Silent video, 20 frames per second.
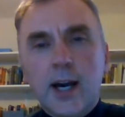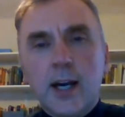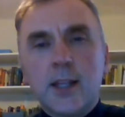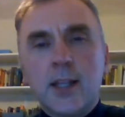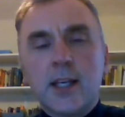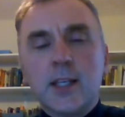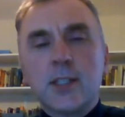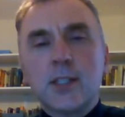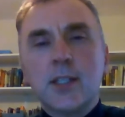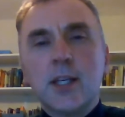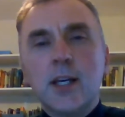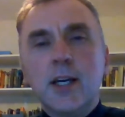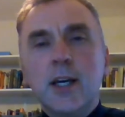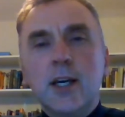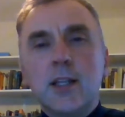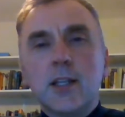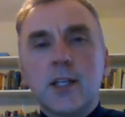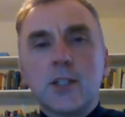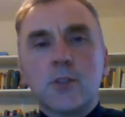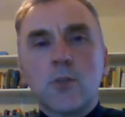And
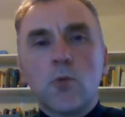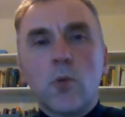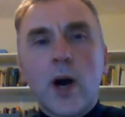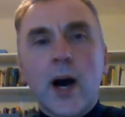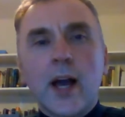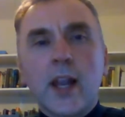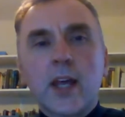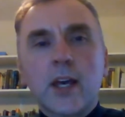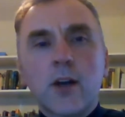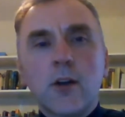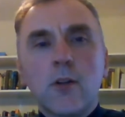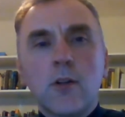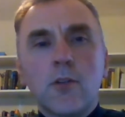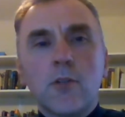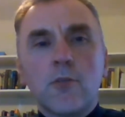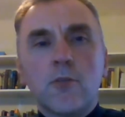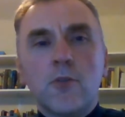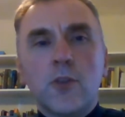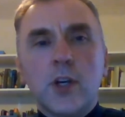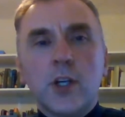this
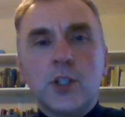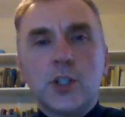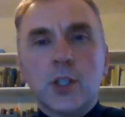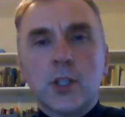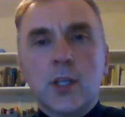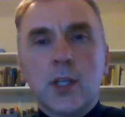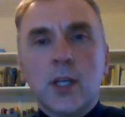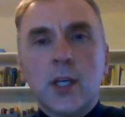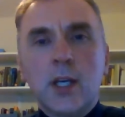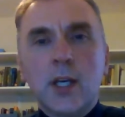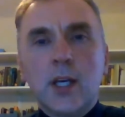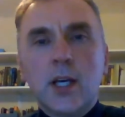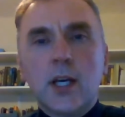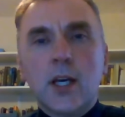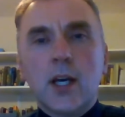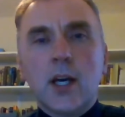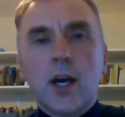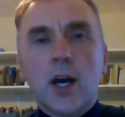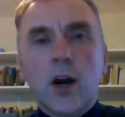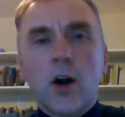radical vision
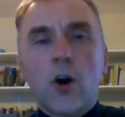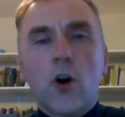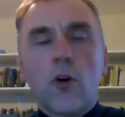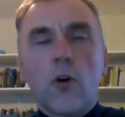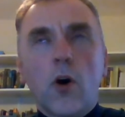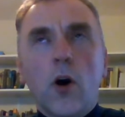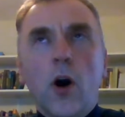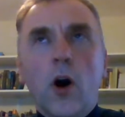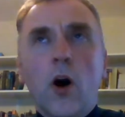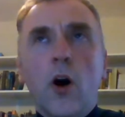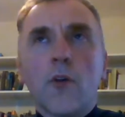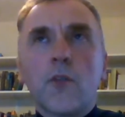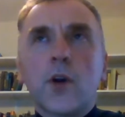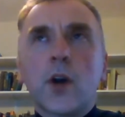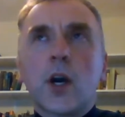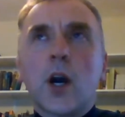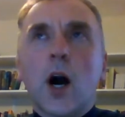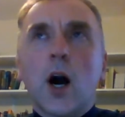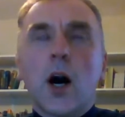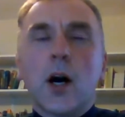of
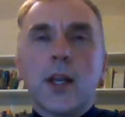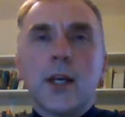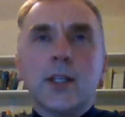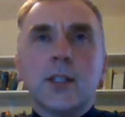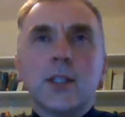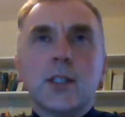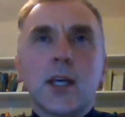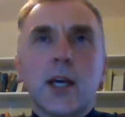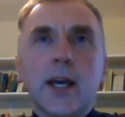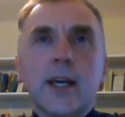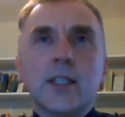God is